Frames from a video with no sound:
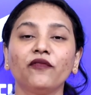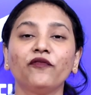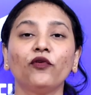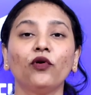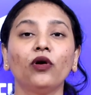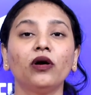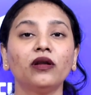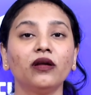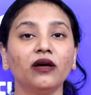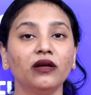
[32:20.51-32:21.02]

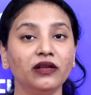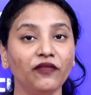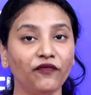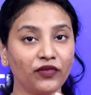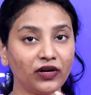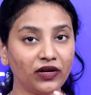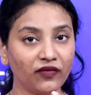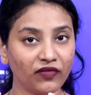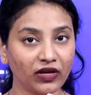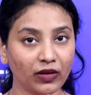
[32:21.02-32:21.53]
for
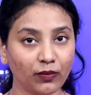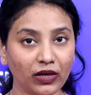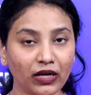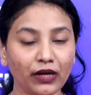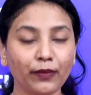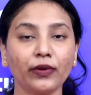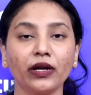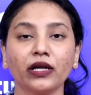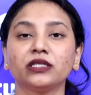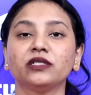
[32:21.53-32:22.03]
different female
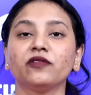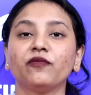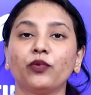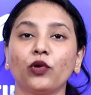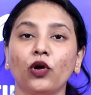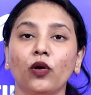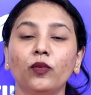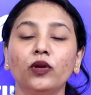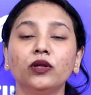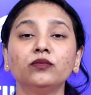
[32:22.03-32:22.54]
reproductive
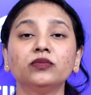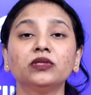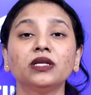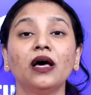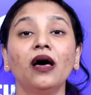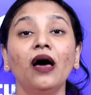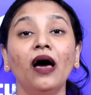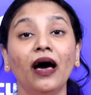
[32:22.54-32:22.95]
problems,